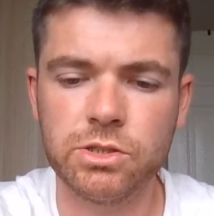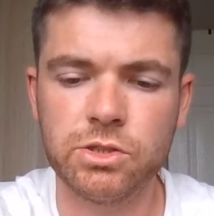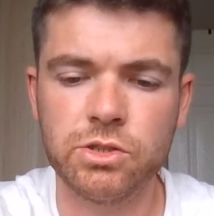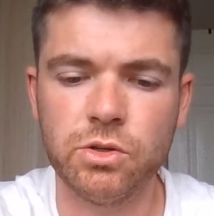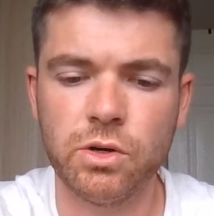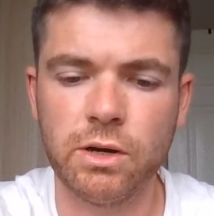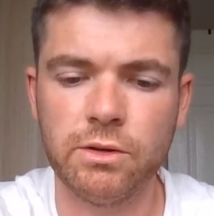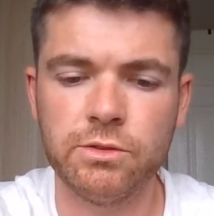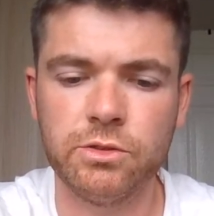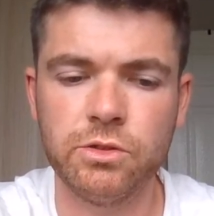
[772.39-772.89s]

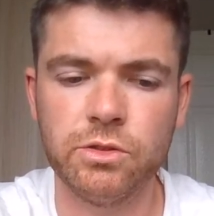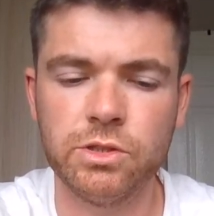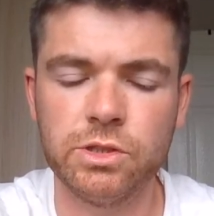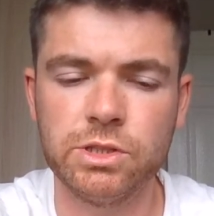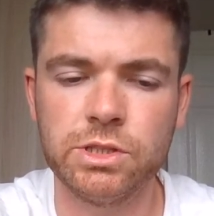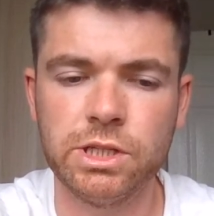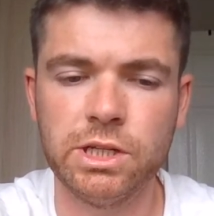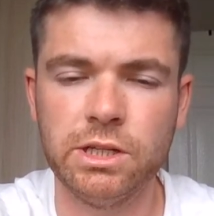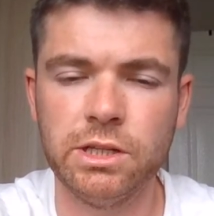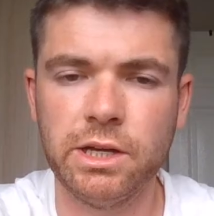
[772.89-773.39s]
So I've done a
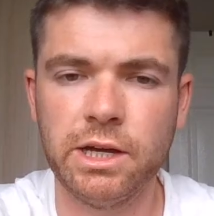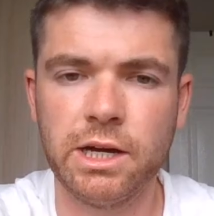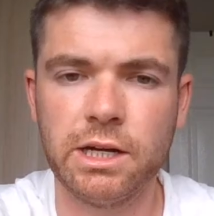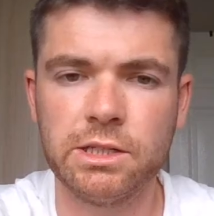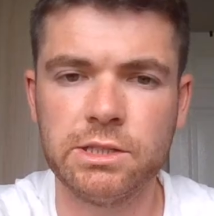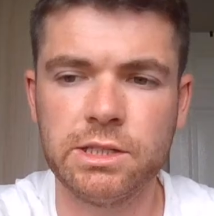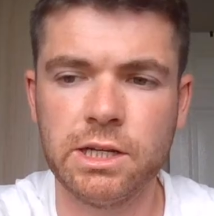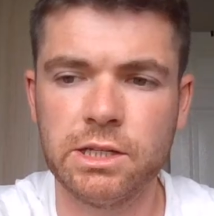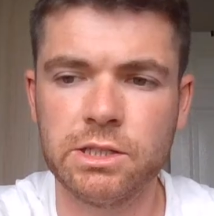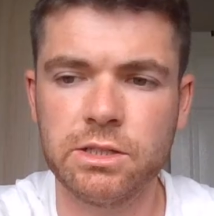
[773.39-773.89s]

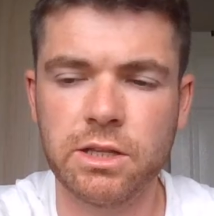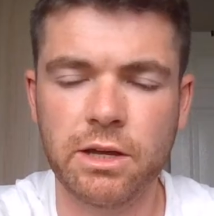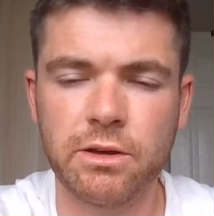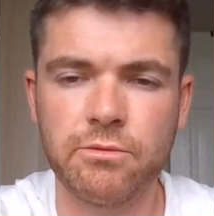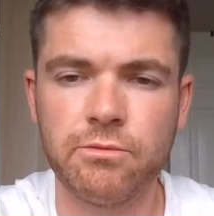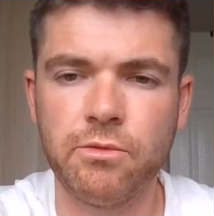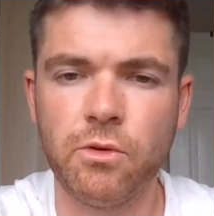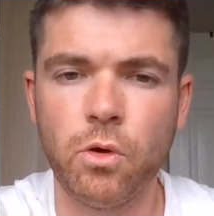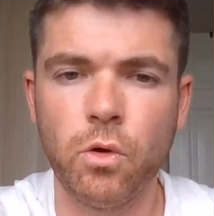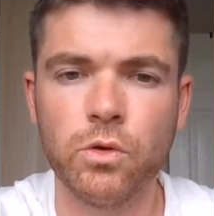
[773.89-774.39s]
celiac test like
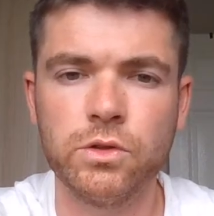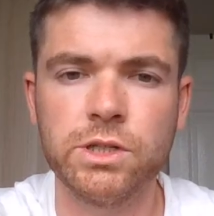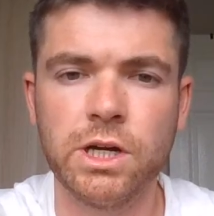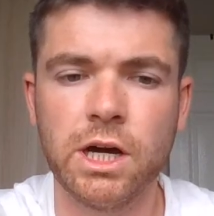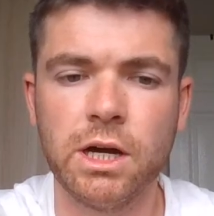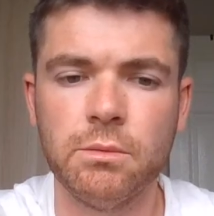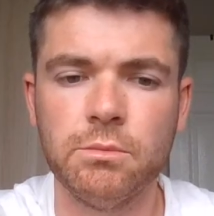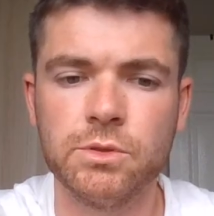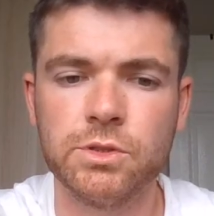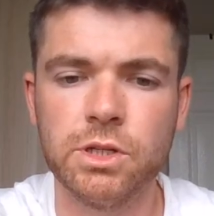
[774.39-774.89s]
4
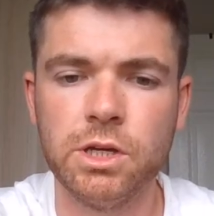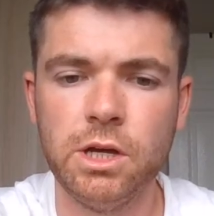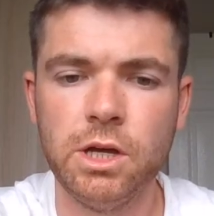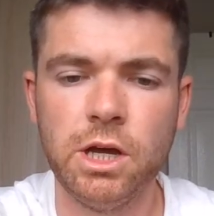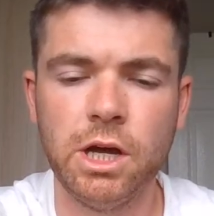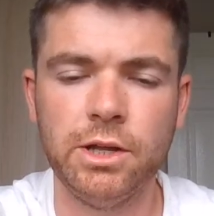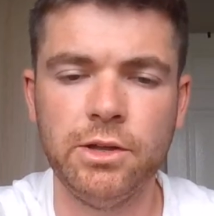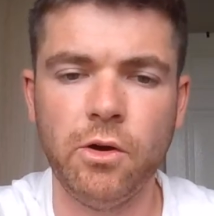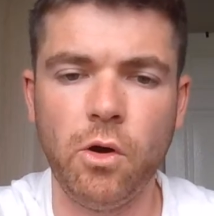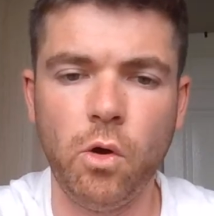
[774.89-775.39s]
times,
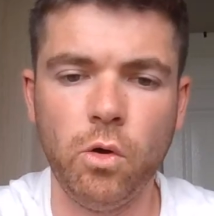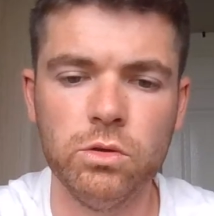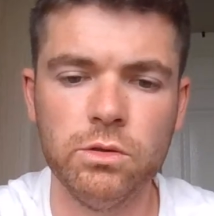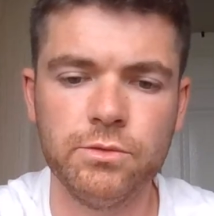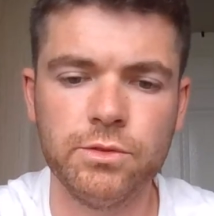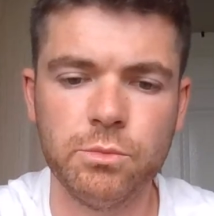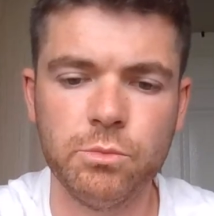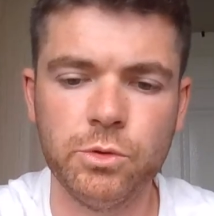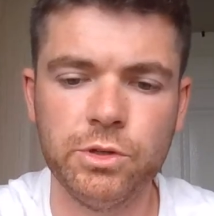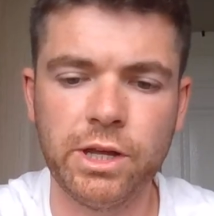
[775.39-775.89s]
and all
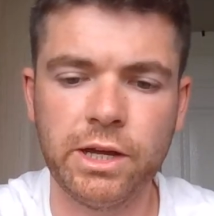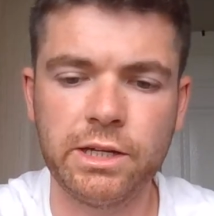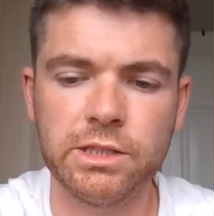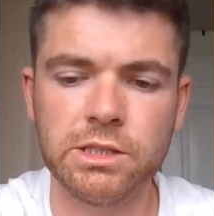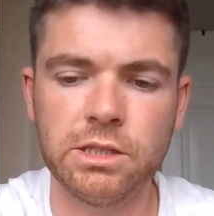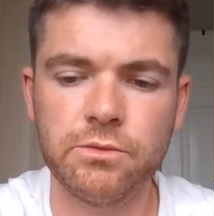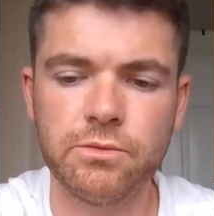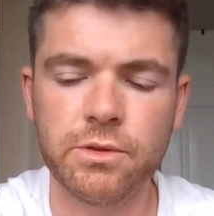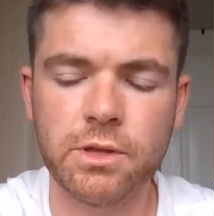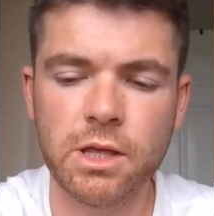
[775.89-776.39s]
of them were
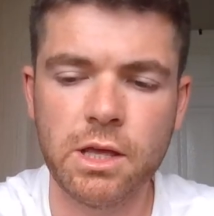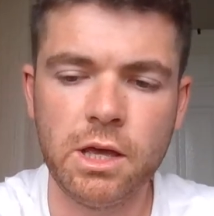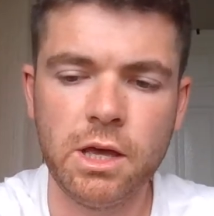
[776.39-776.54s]
negative.